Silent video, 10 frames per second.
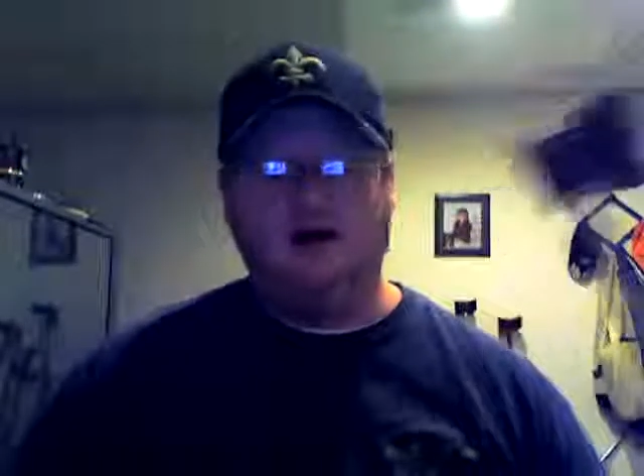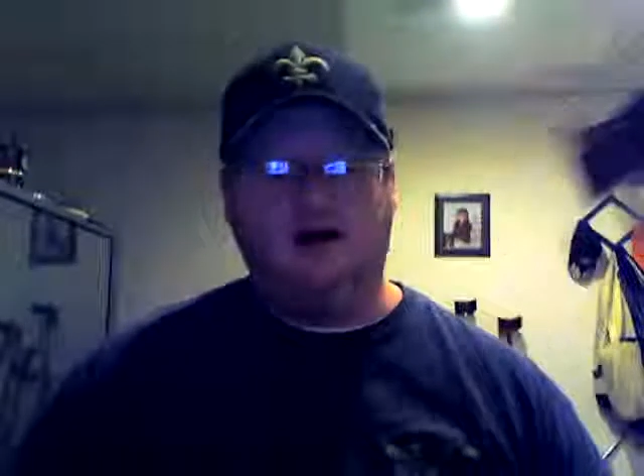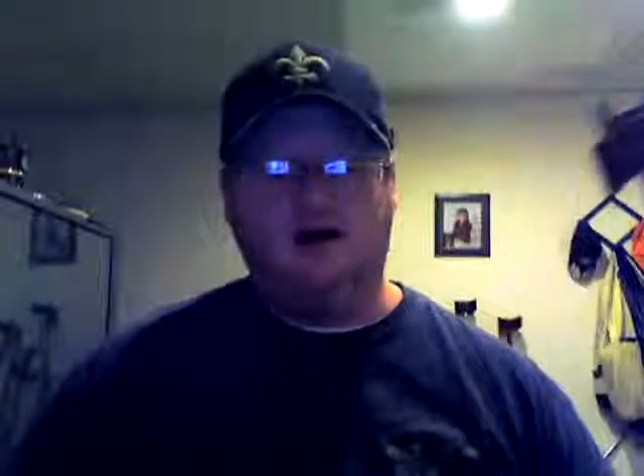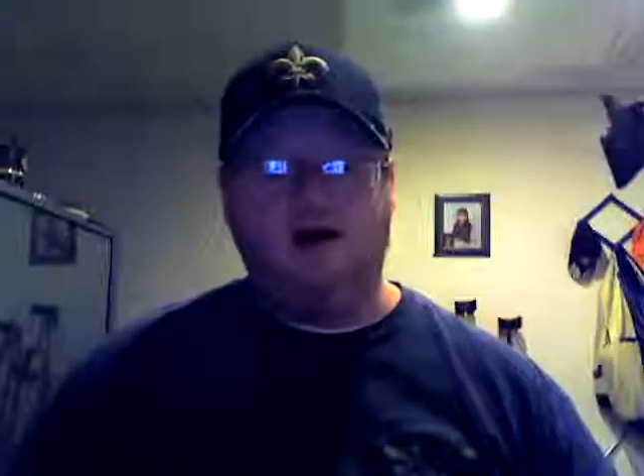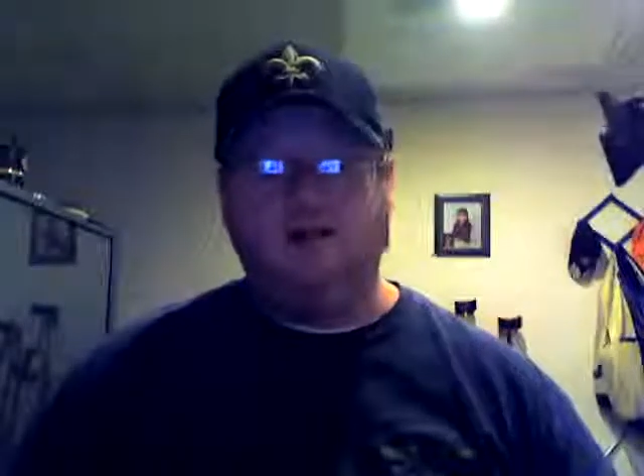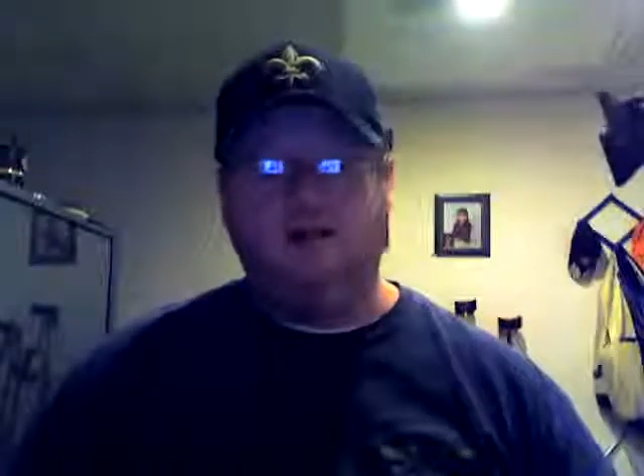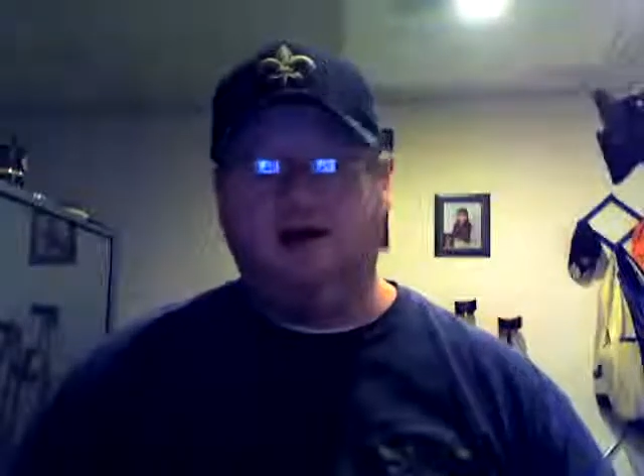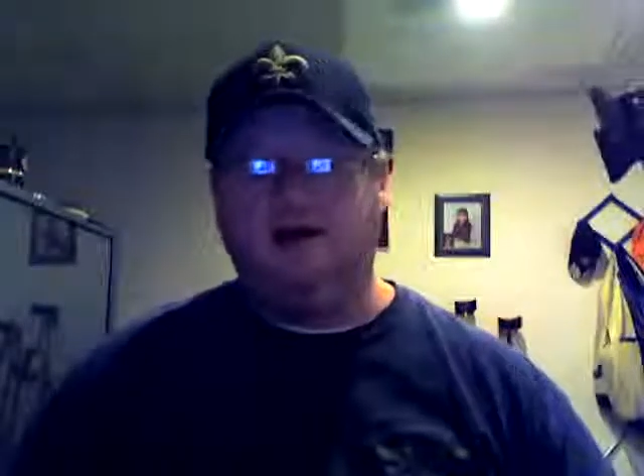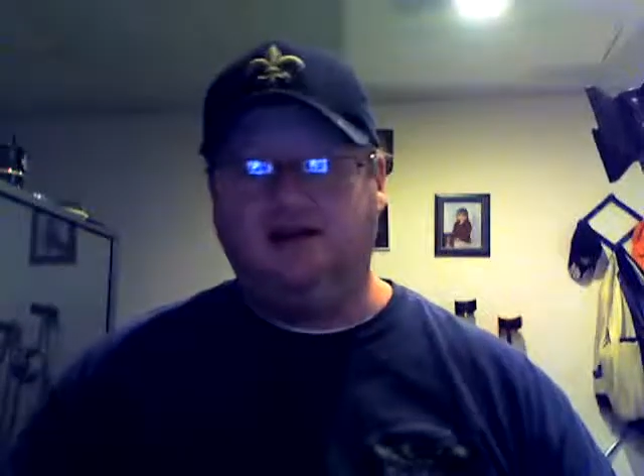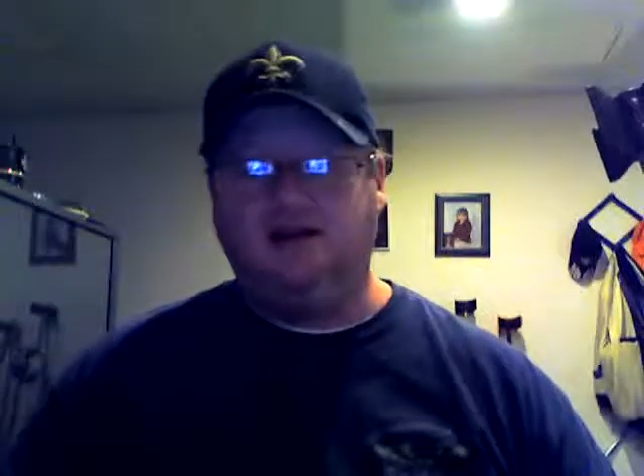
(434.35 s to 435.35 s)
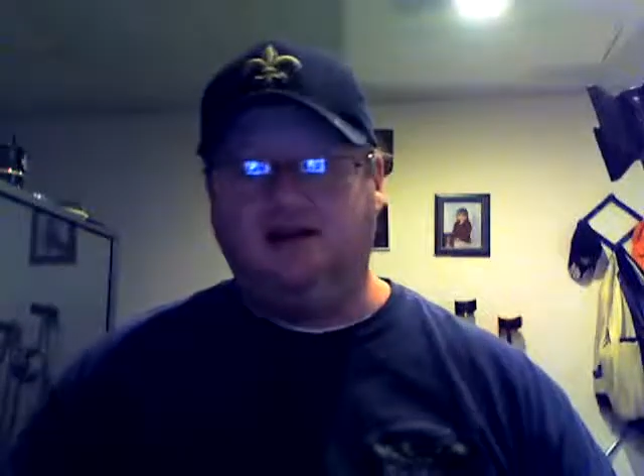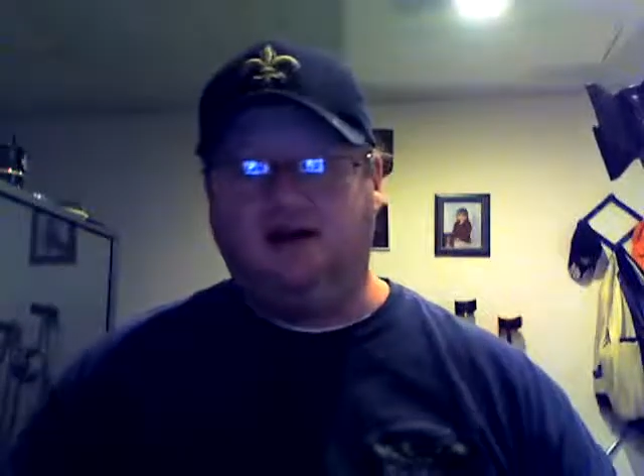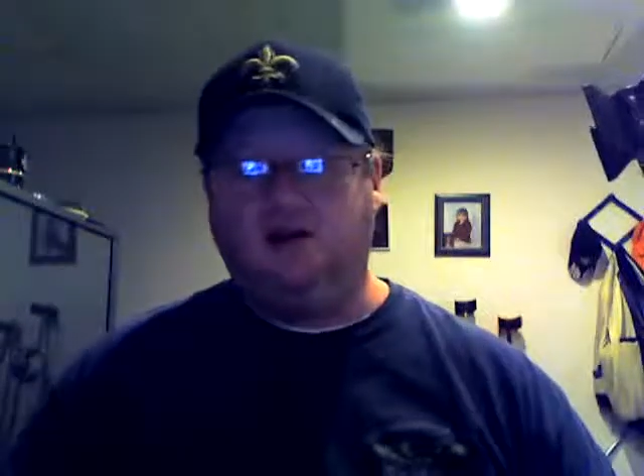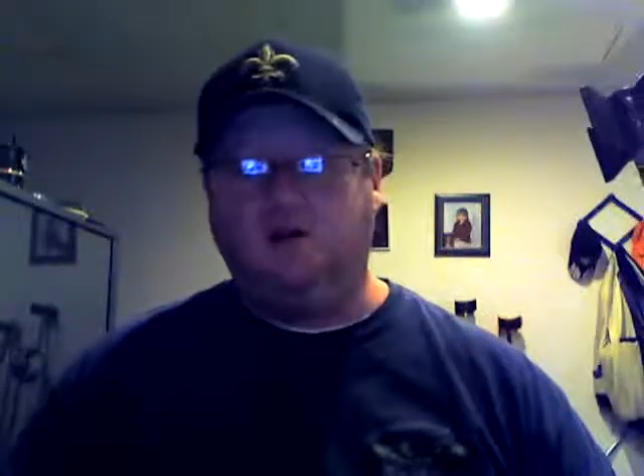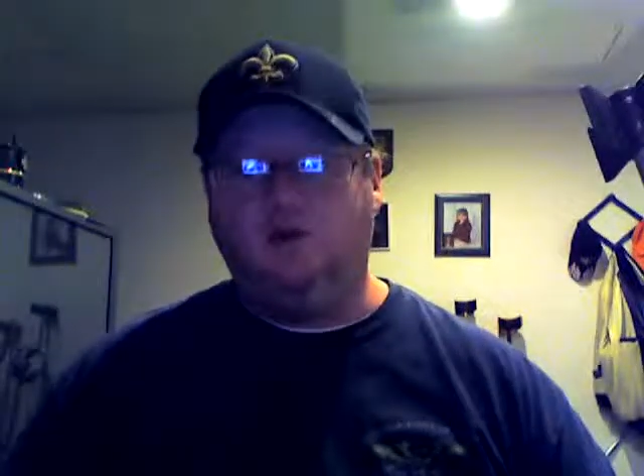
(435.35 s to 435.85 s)
But
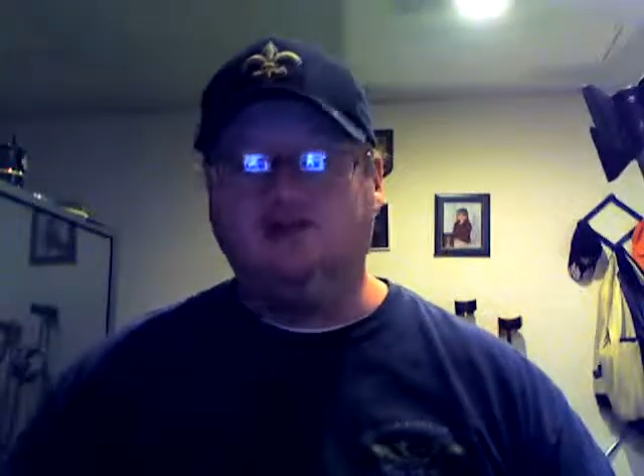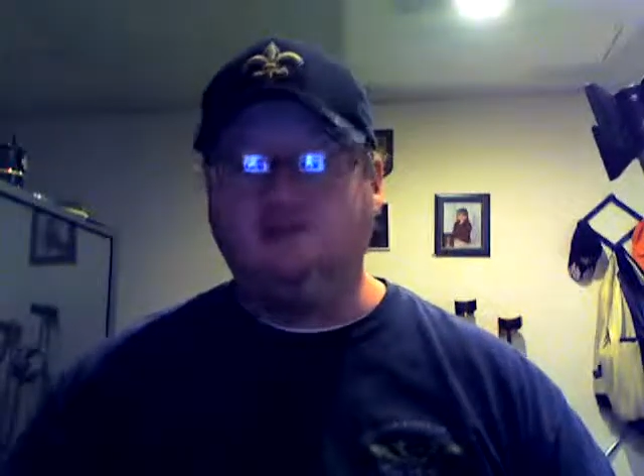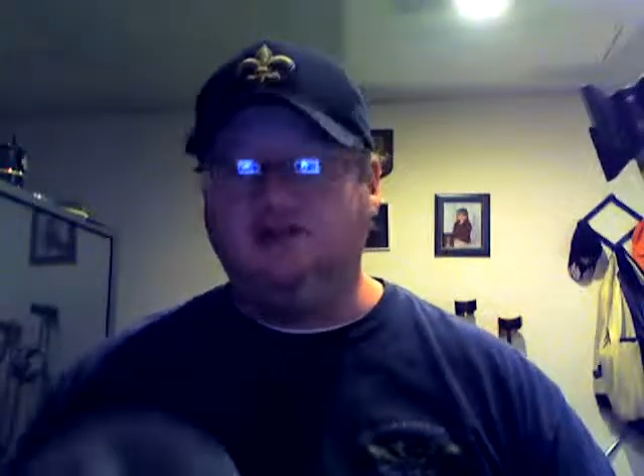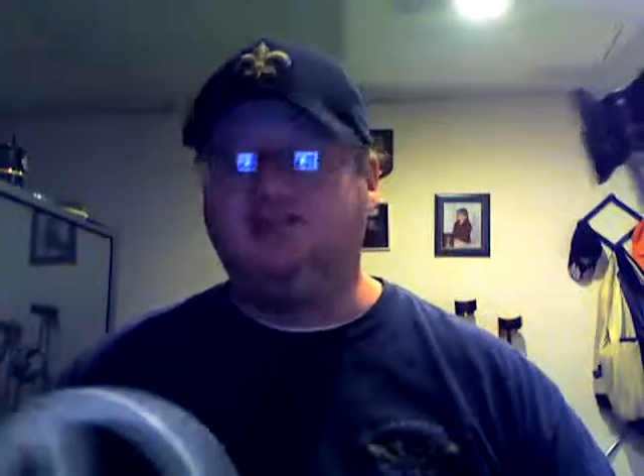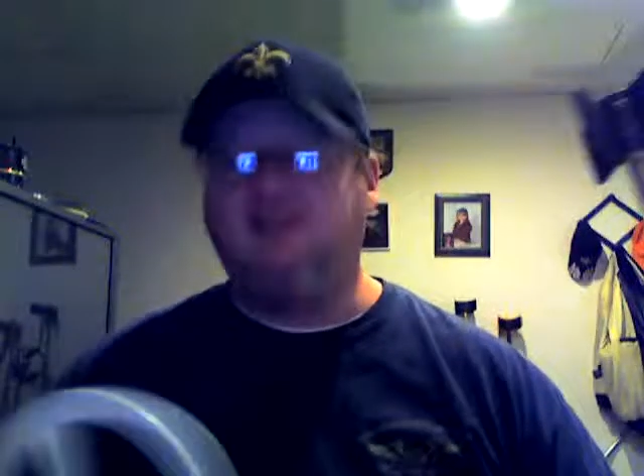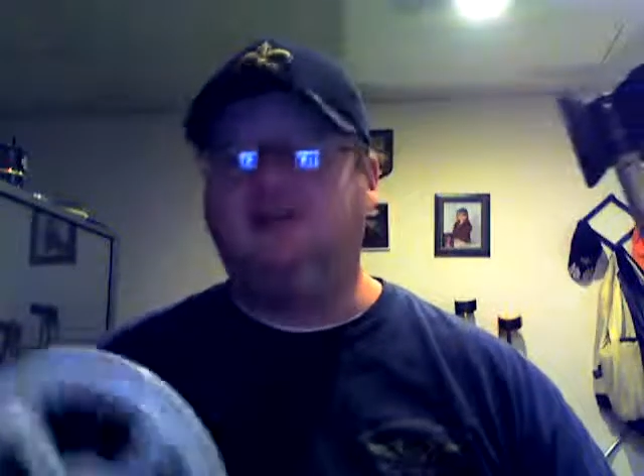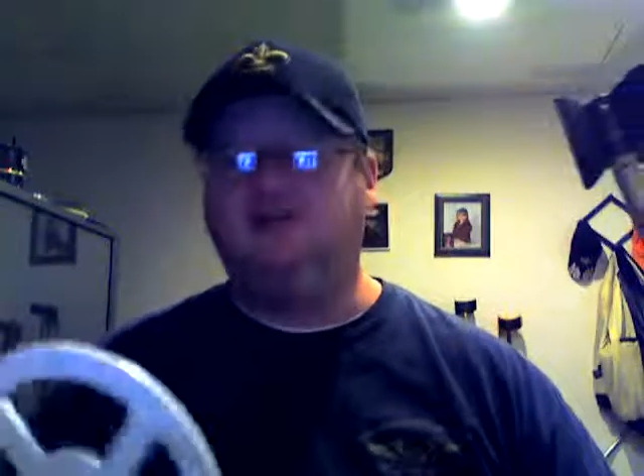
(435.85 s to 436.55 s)
once you get that,